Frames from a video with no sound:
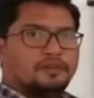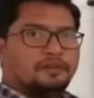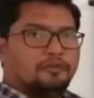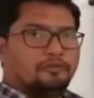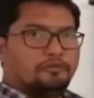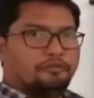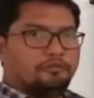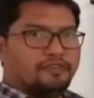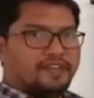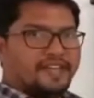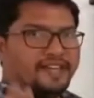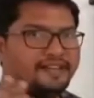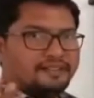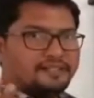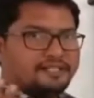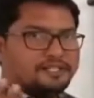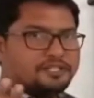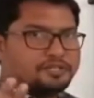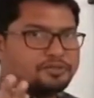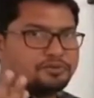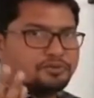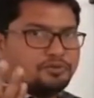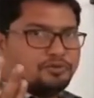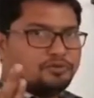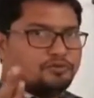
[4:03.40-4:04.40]
We
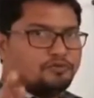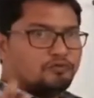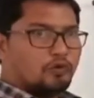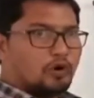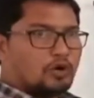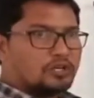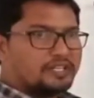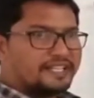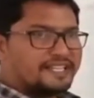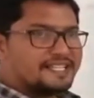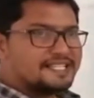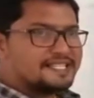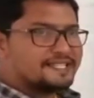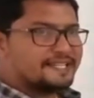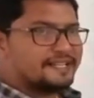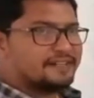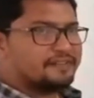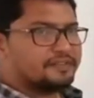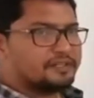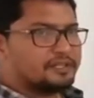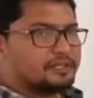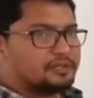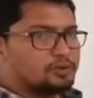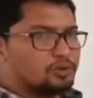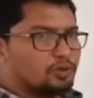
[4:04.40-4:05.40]
understood what is
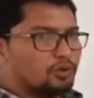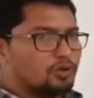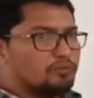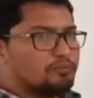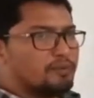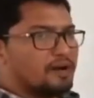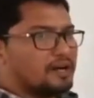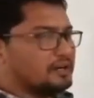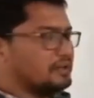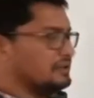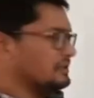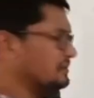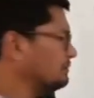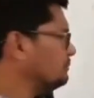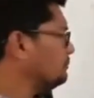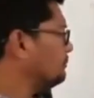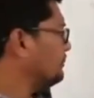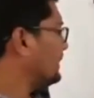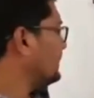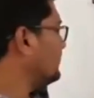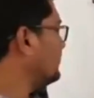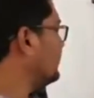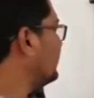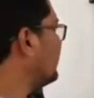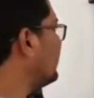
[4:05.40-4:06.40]
central dogma,
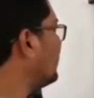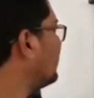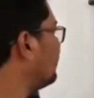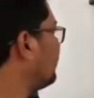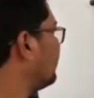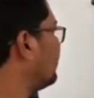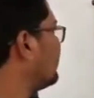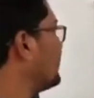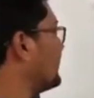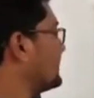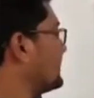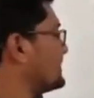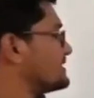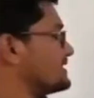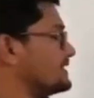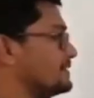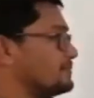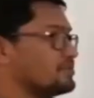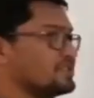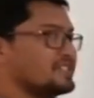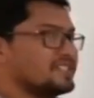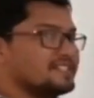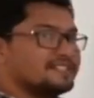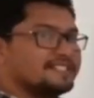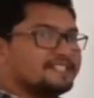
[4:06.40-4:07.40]
but there are few
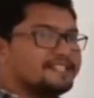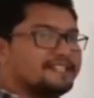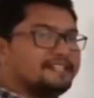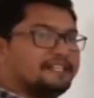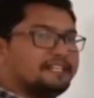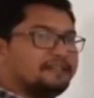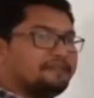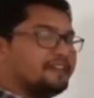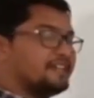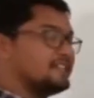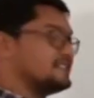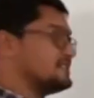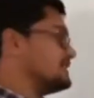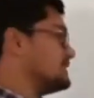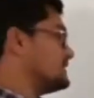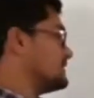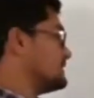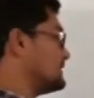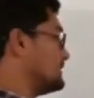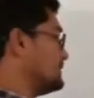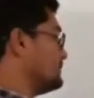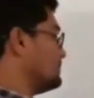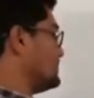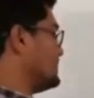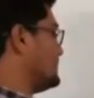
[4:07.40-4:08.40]
exceptions in living
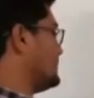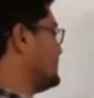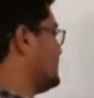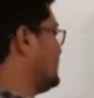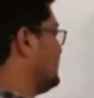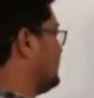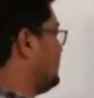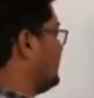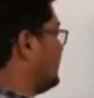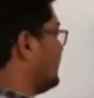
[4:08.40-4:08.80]
systems.